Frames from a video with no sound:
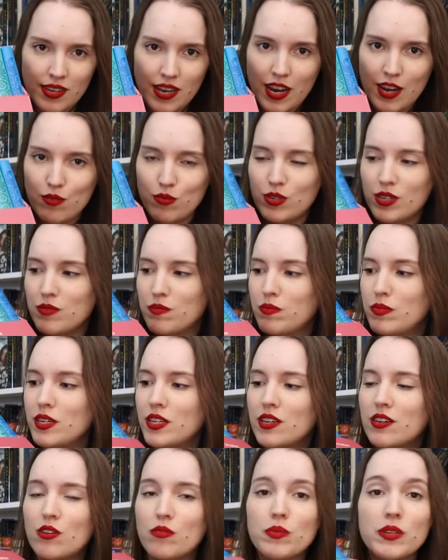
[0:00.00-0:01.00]
I wouldn't
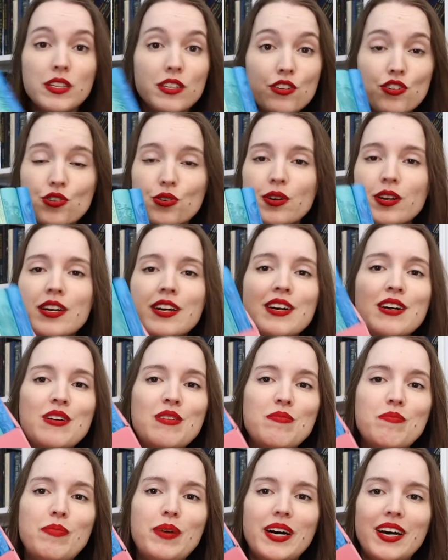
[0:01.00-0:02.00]
be completely sure,
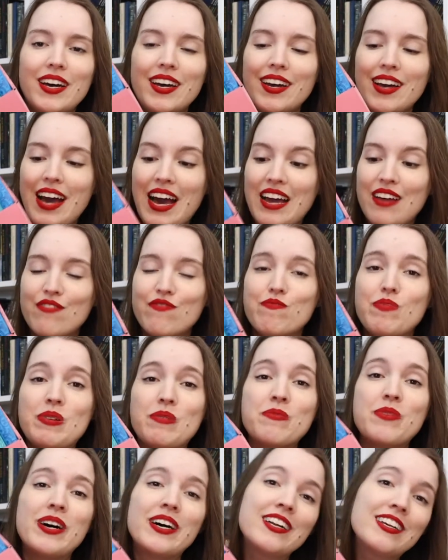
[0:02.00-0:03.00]
but I've
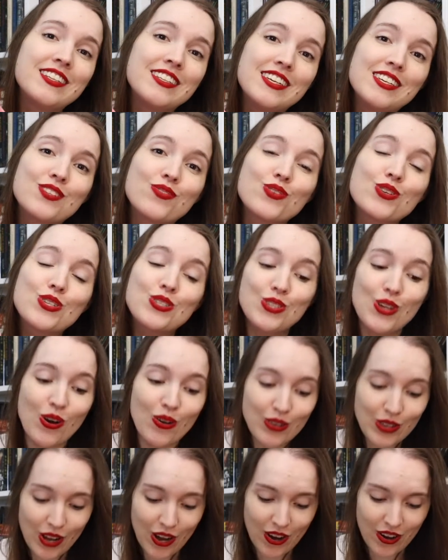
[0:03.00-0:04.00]
been wanting this for so
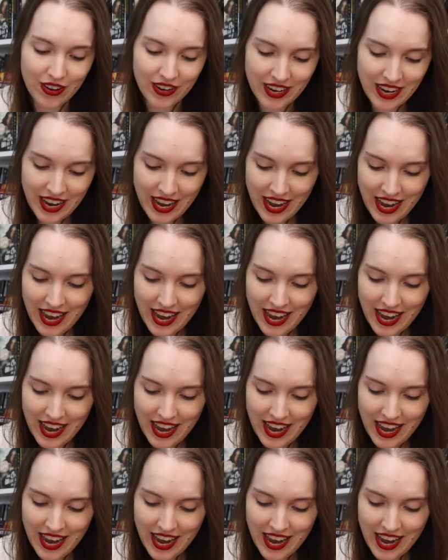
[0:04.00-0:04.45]
long,